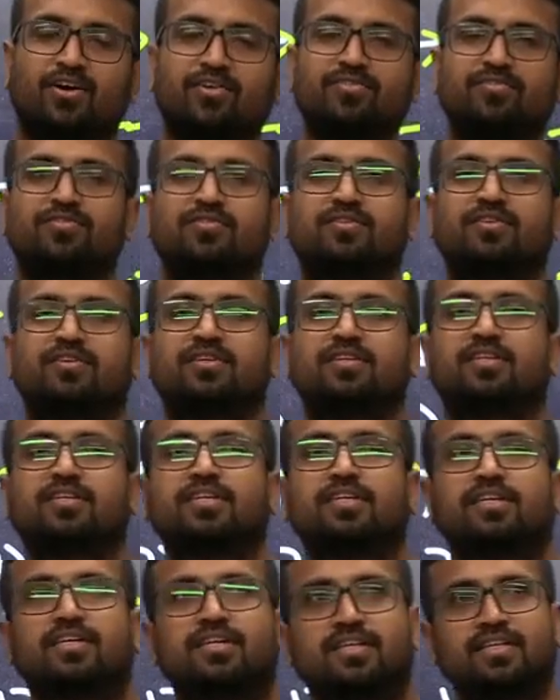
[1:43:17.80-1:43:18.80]
of
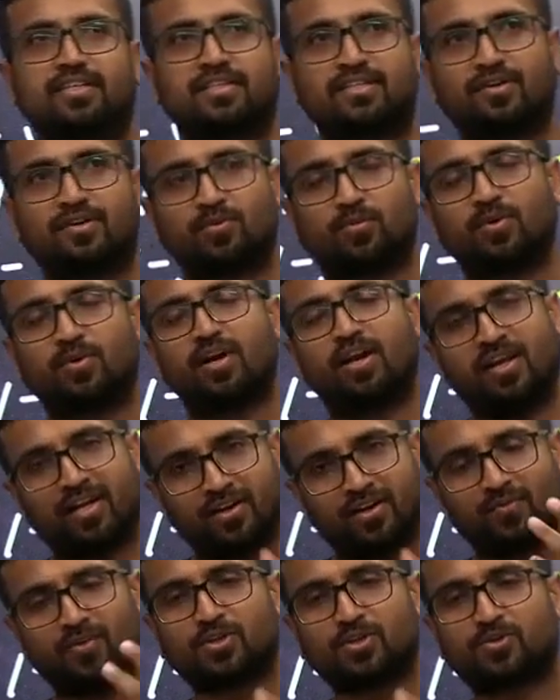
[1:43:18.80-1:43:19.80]
the world
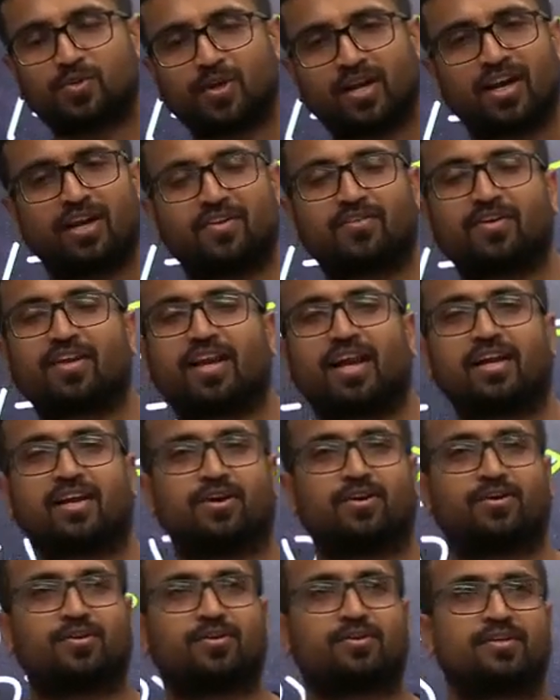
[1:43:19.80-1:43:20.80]
in which we are living right
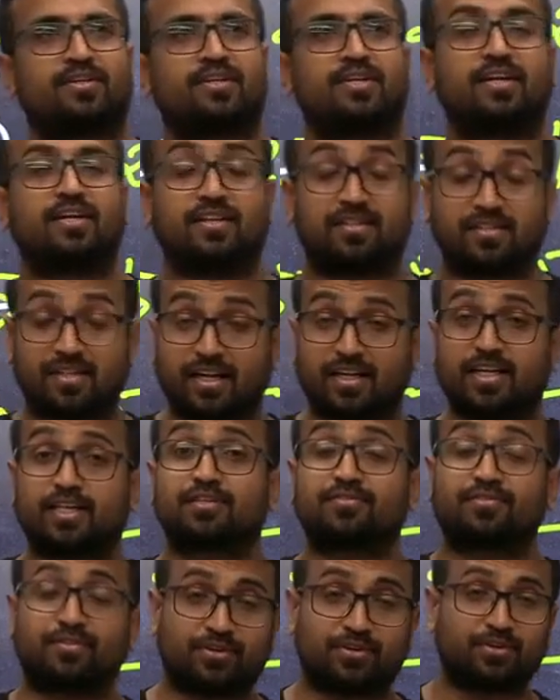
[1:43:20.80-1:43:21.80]
now. That
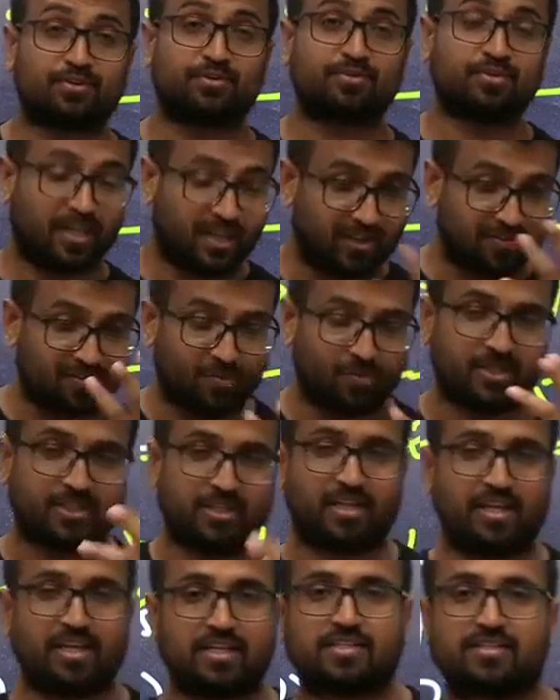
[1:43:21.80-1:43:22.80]
is for you the
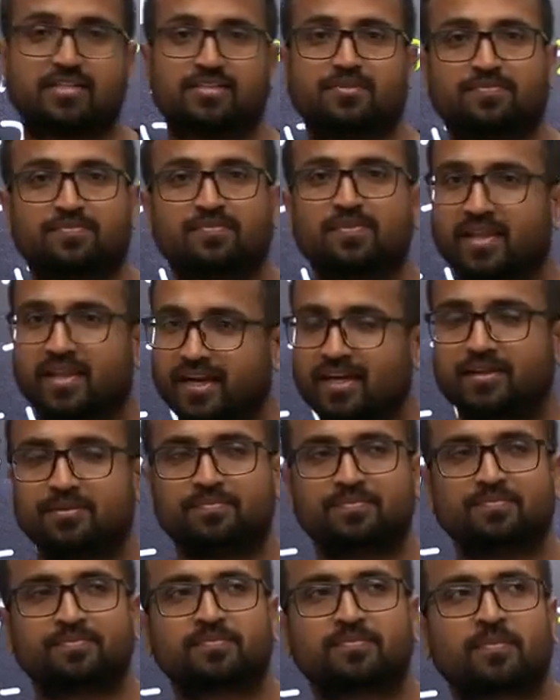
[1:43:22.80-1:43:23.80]
information age, right?
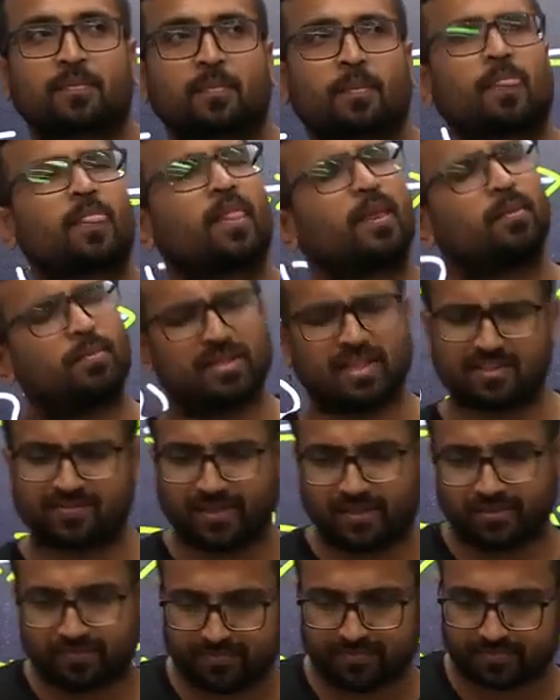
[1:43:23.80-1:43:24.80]
But that's
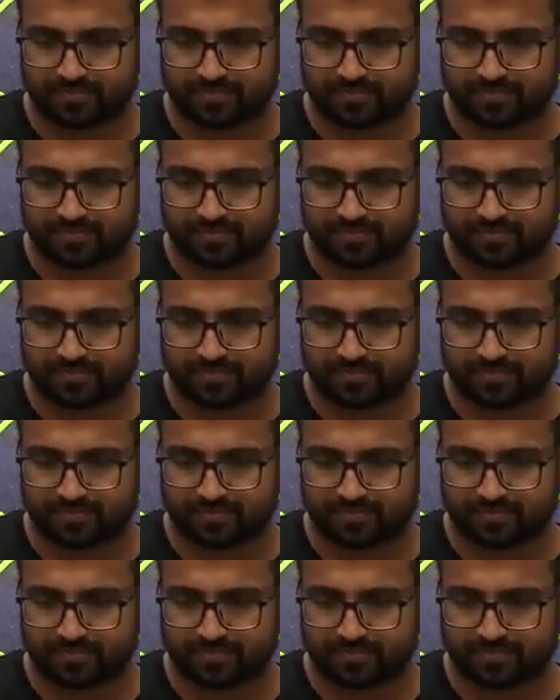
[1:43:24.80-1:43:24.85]
fine.